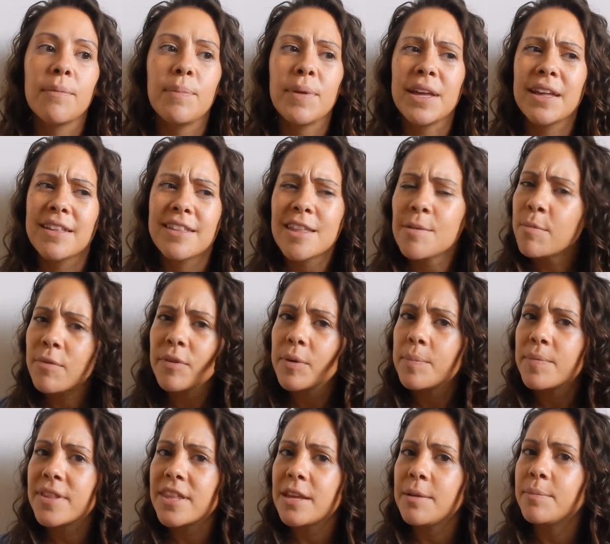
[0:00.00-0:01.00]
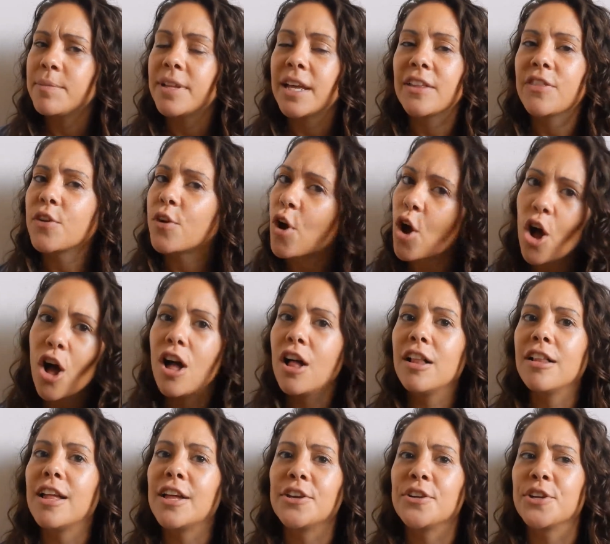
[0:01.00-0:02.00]
because some of them seemed like they're
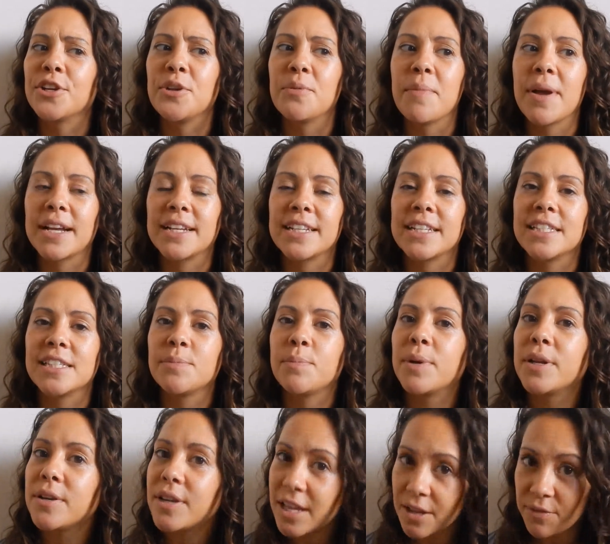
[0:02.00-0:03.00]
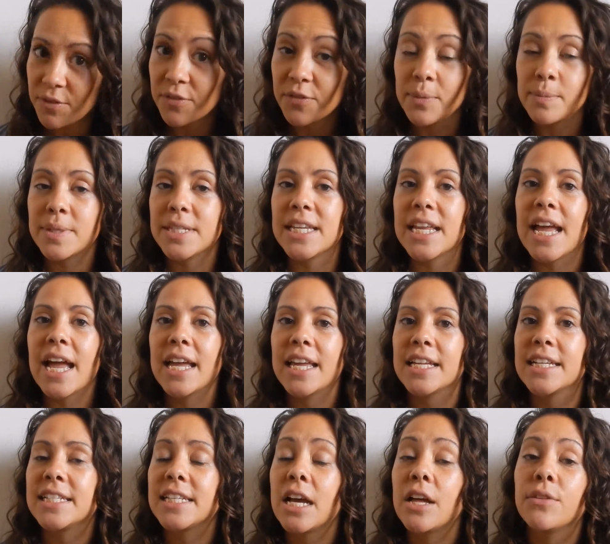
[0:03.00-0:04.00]
all under humectants but even from today I
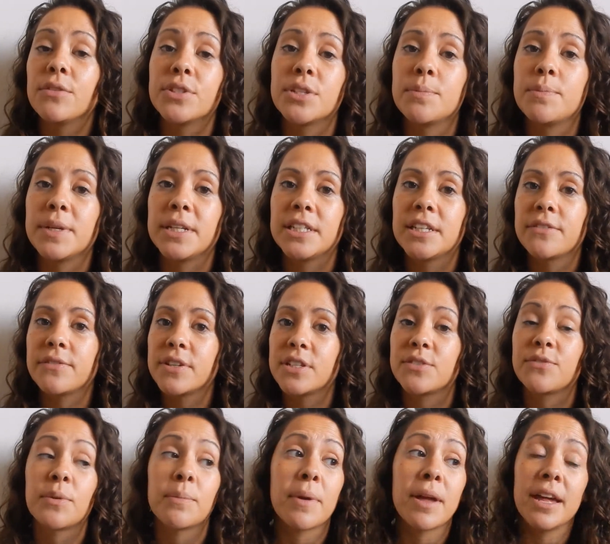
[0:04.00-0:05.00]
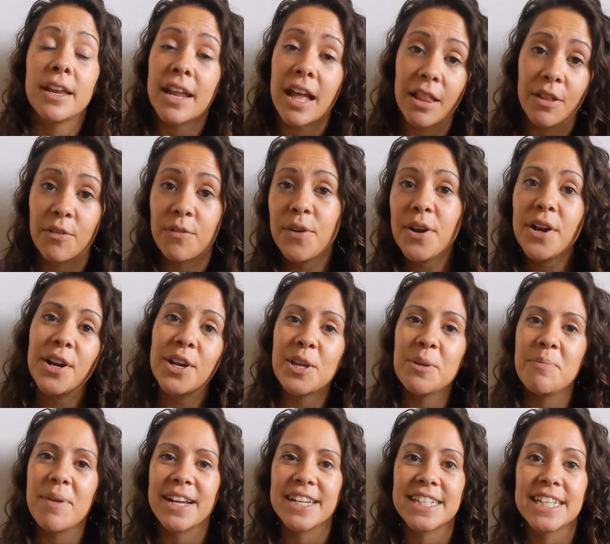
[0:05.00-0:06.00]
can tell there's a big difference from an aloe vera
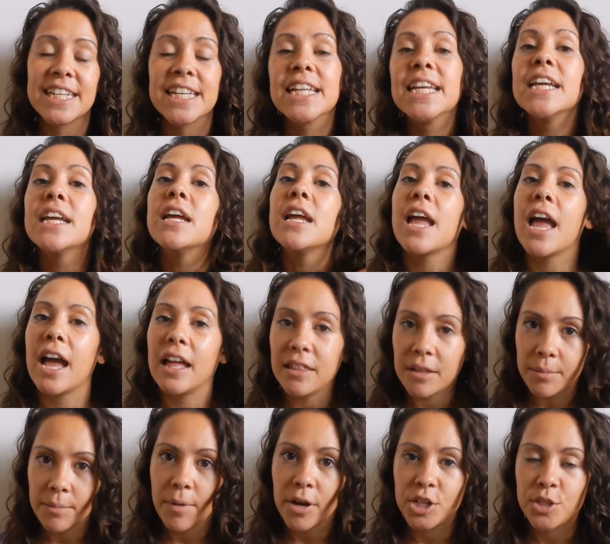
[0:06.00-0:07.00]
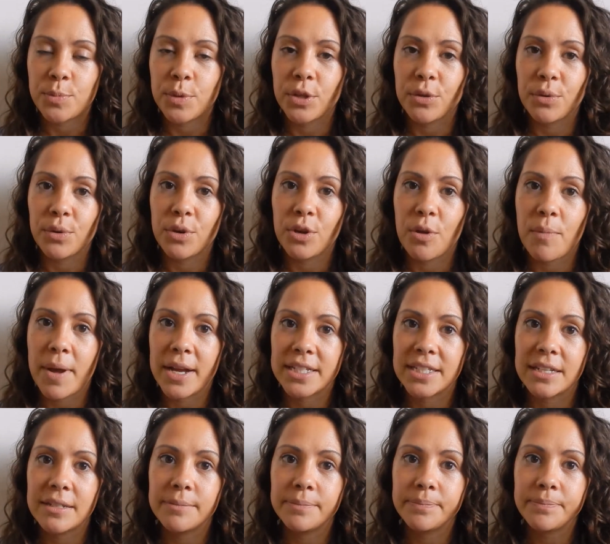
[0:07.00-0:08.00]
humectant and the marshmallow root
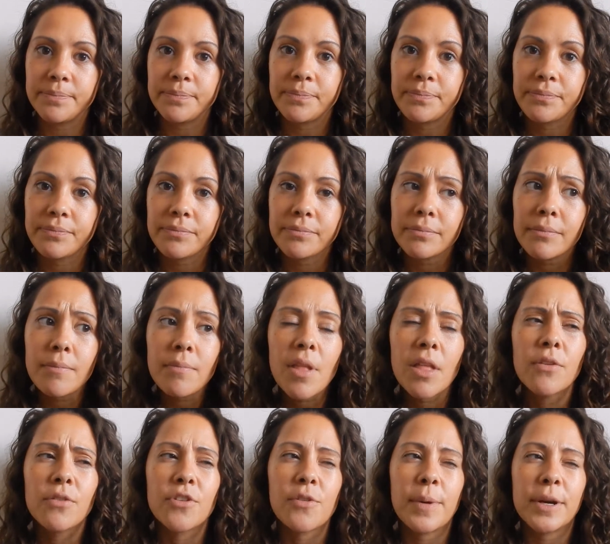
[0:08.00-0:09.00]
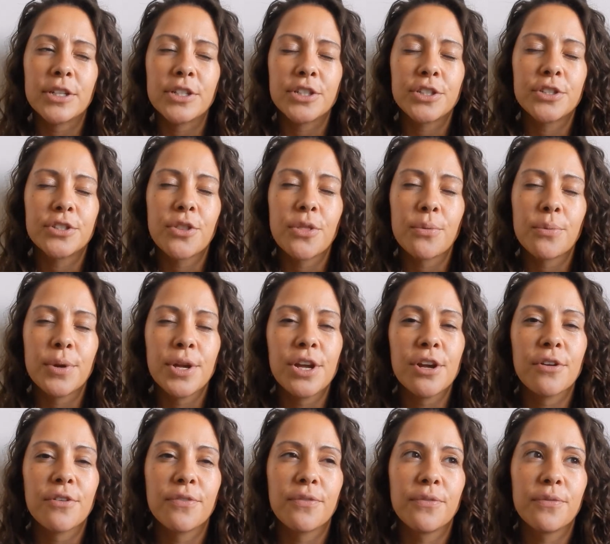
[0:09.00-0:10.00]
humectant. There's about three
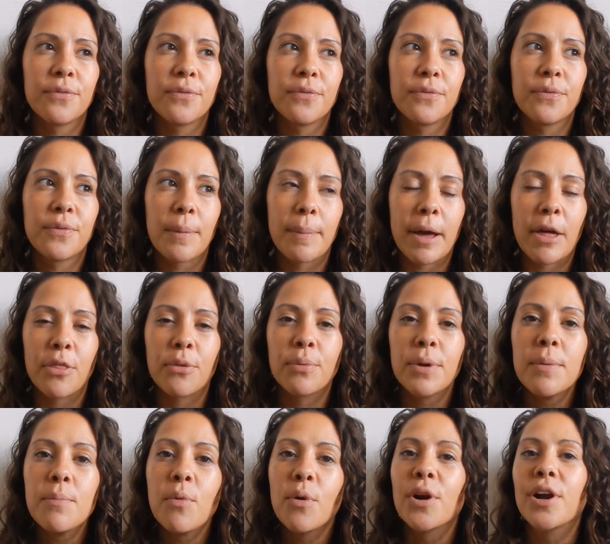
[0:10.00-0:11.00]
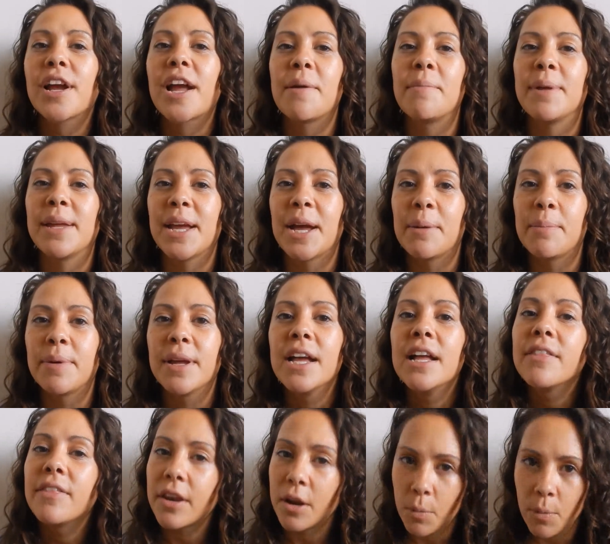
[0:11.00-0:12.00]
or about three more coming up
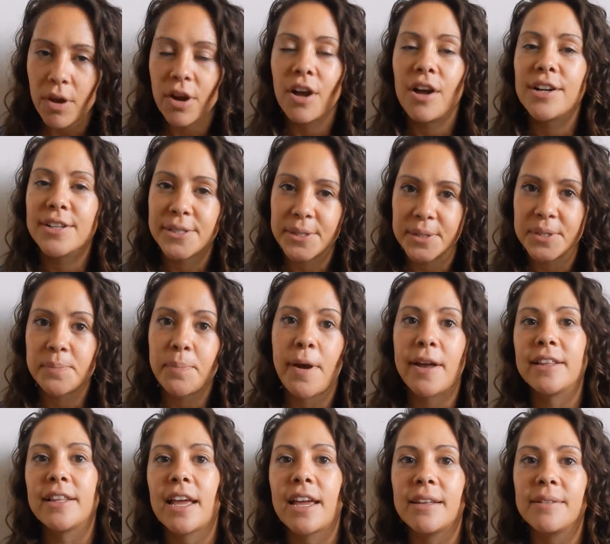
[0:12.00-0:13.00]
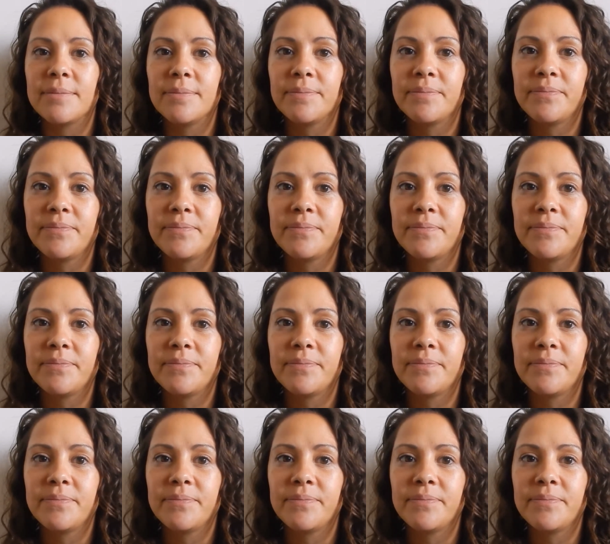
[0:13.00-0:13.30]
that I want to also spotlight.